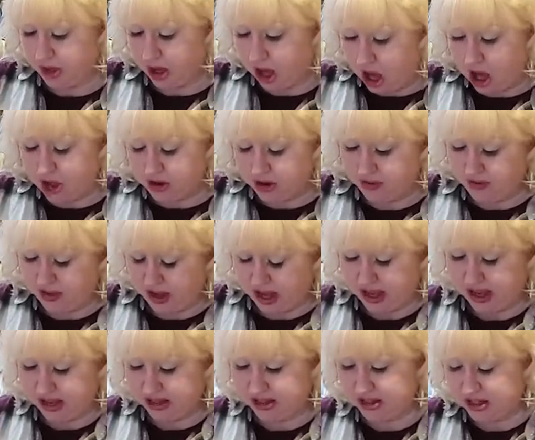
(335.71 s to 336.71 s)
other
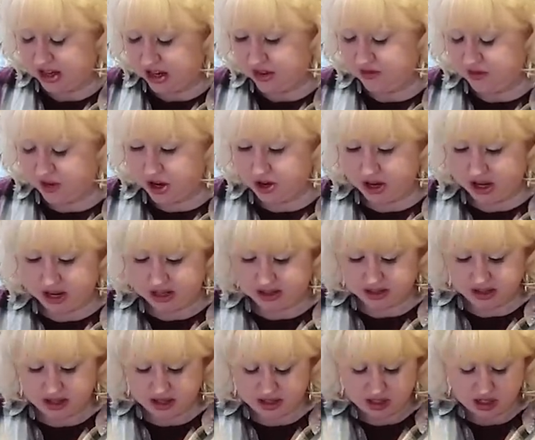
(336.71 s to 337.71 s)
vans in
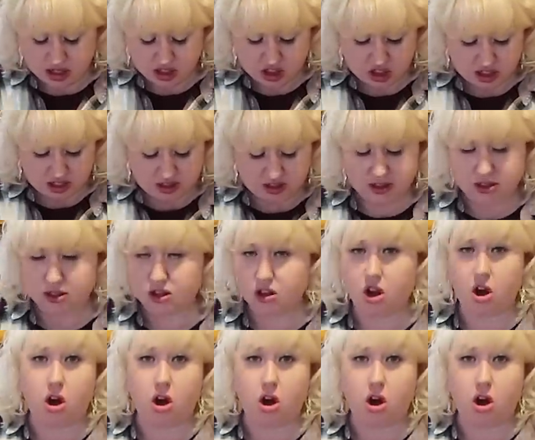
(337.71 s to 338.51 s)
various conditions,